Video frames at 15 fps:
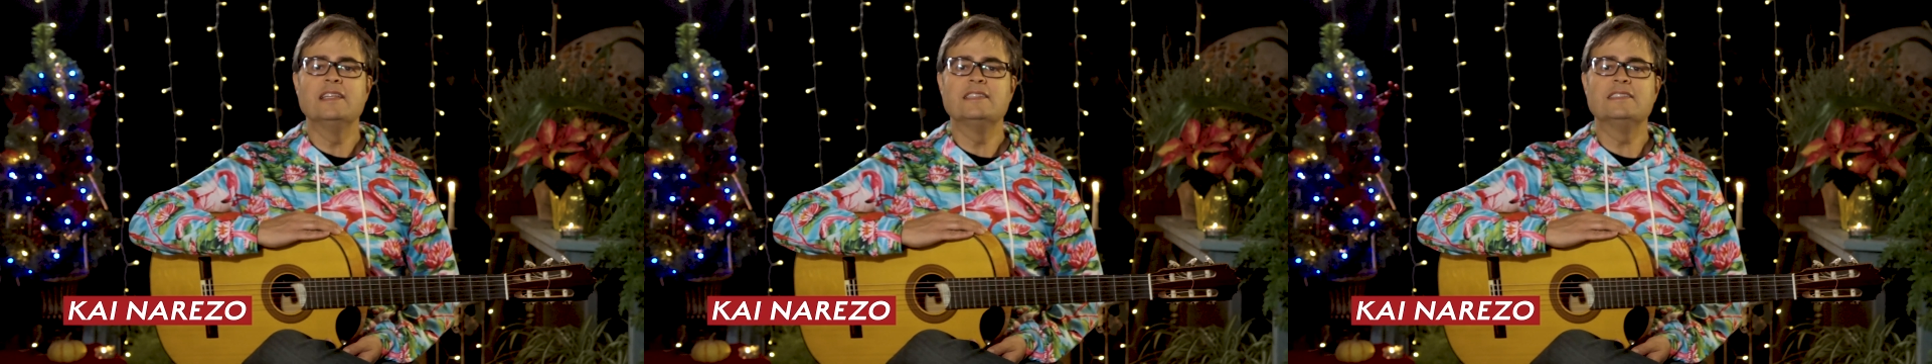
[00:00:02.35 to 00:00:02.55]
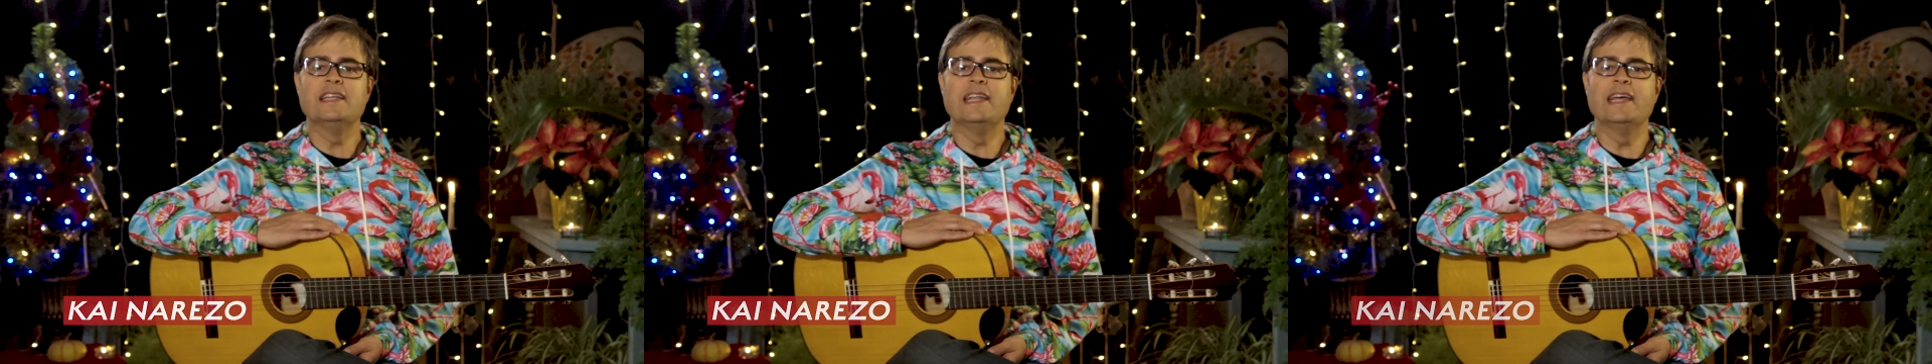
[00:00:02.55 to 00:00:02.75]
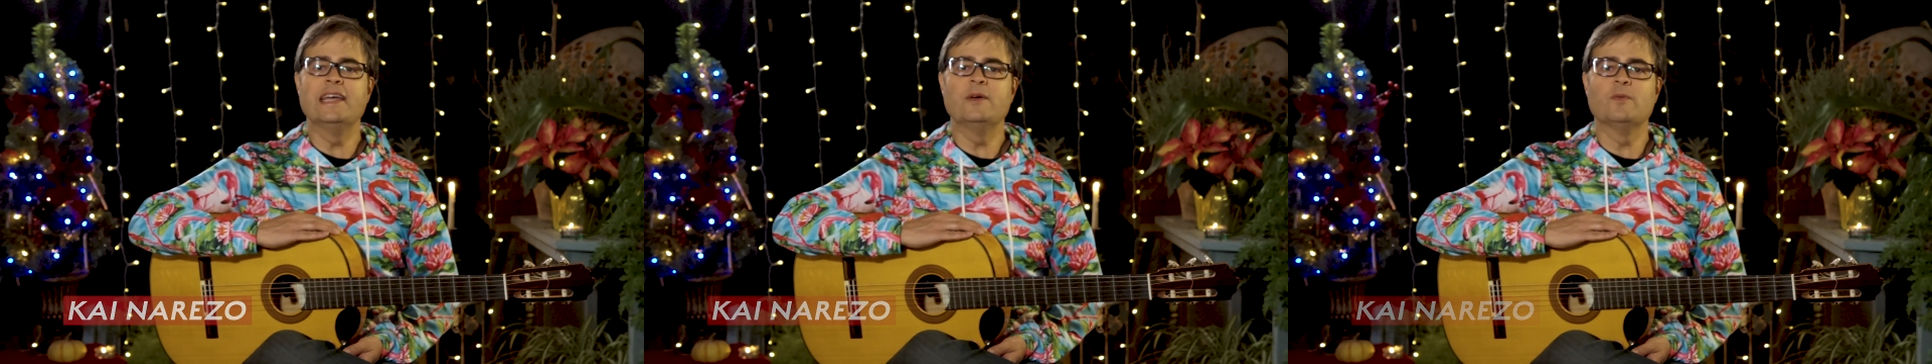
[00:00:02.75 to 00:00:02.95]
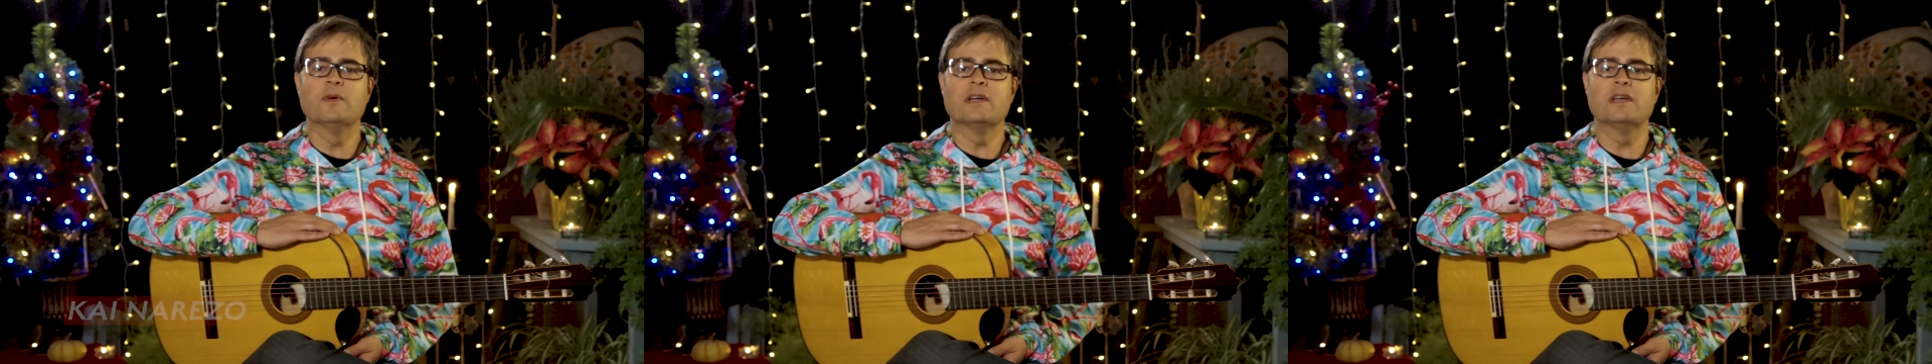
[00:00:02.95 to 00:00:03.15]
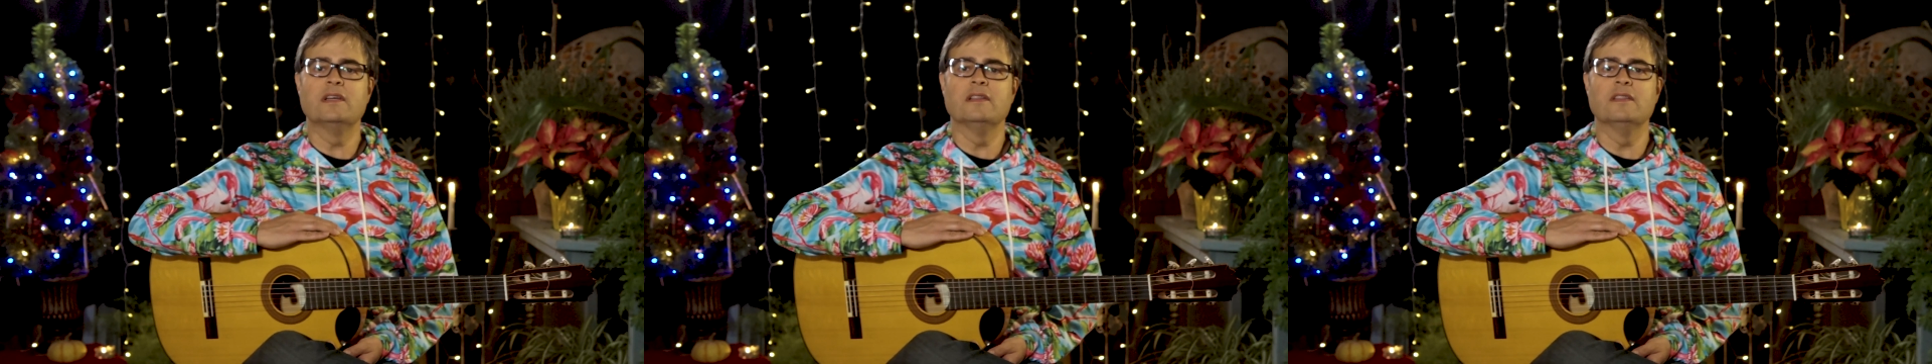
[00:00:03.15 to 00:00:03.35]
Today we're
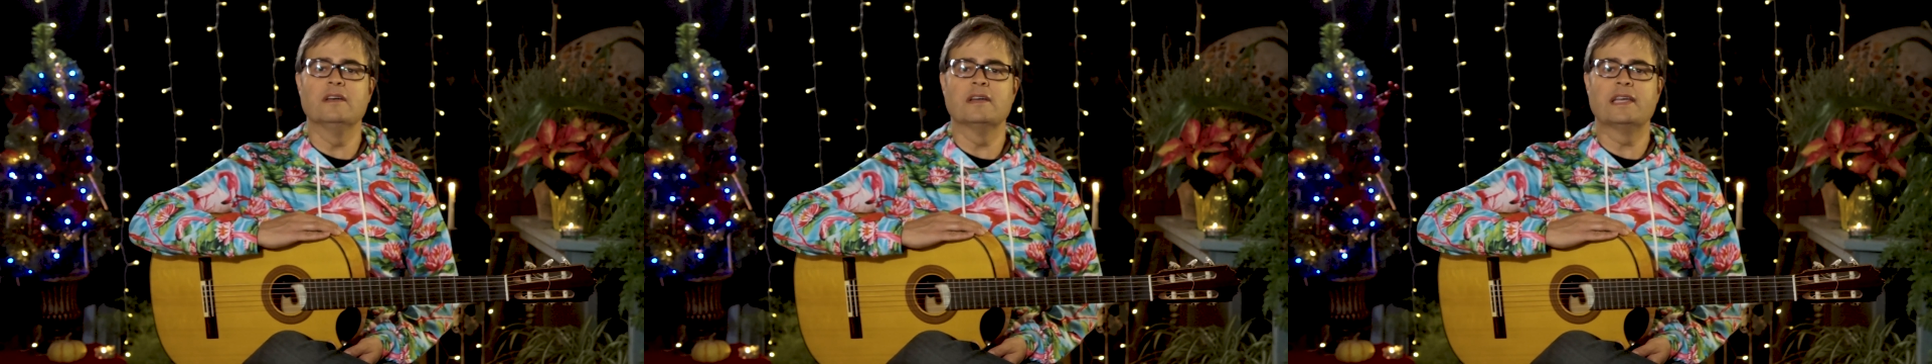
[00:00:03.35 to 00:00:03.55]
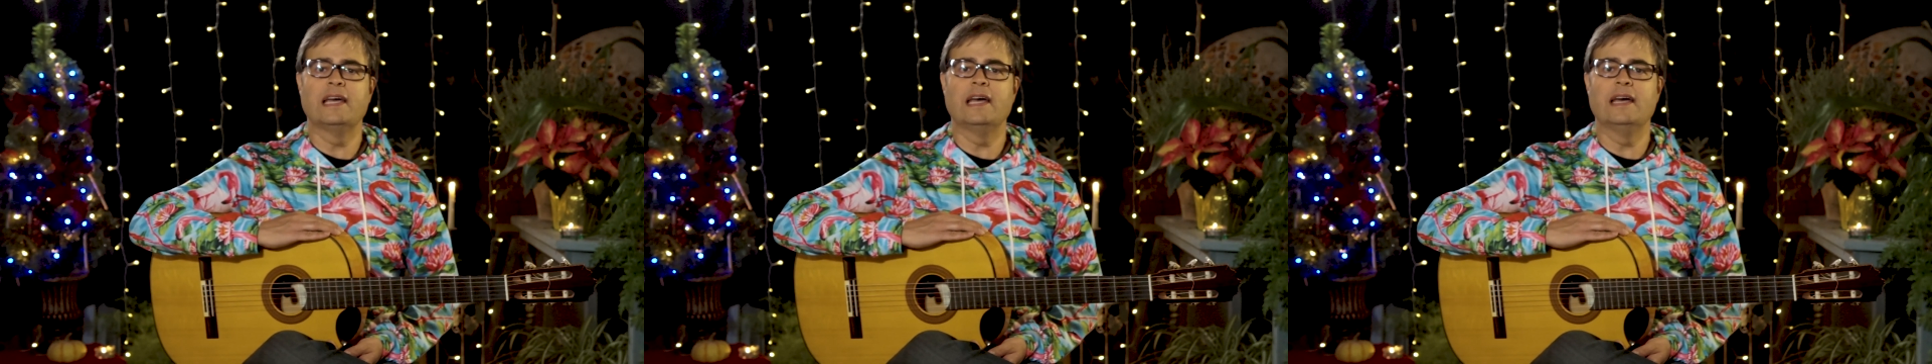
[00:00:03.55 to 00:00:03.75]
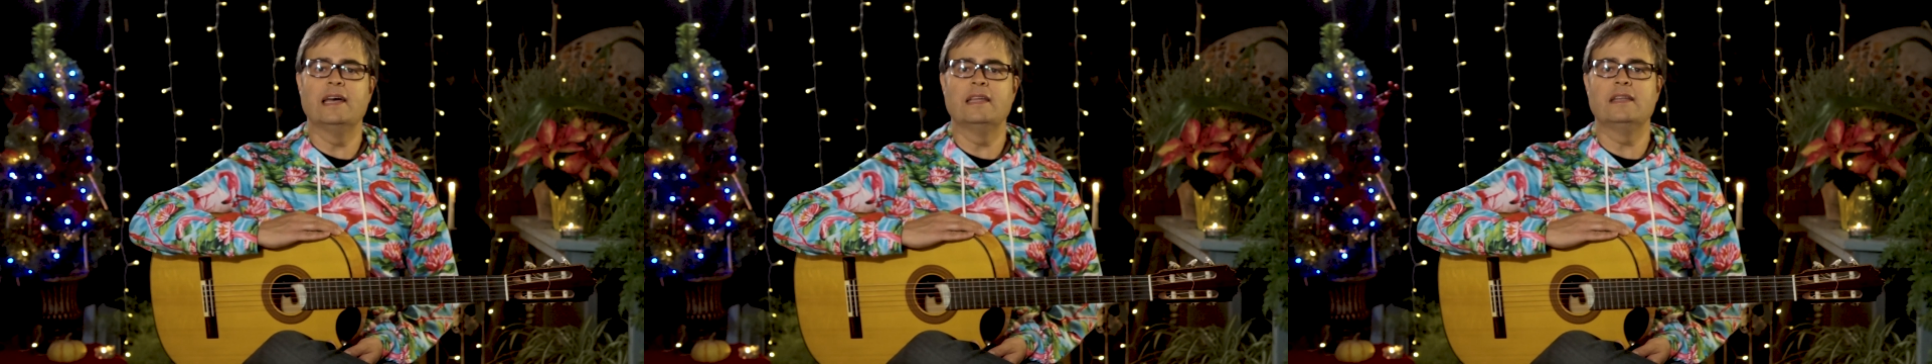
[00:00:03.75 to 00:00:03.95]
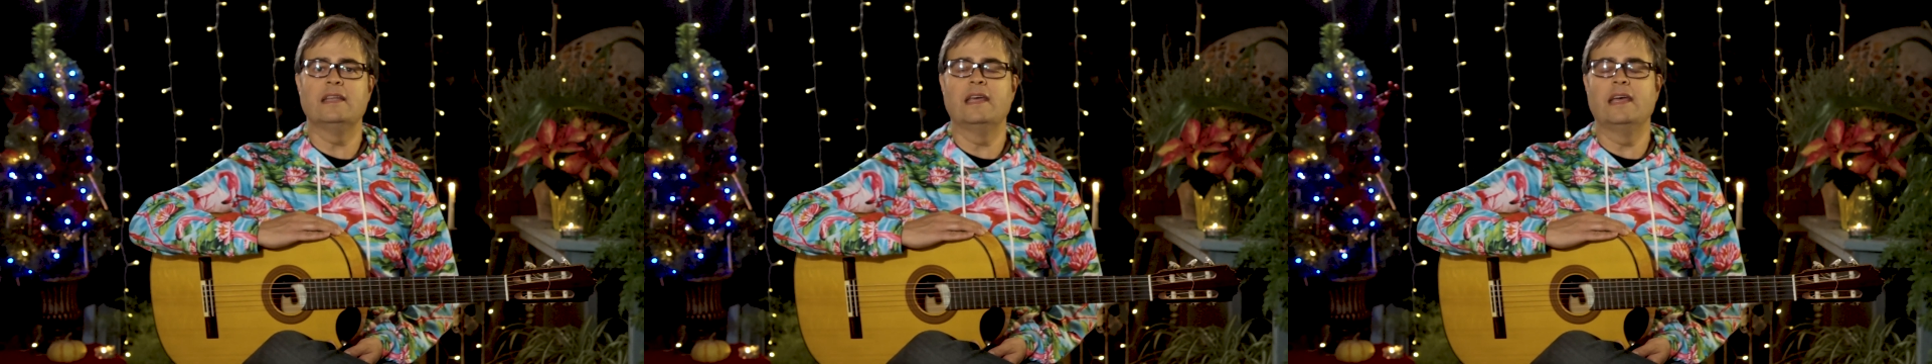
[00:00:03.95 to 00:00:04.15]
going to look at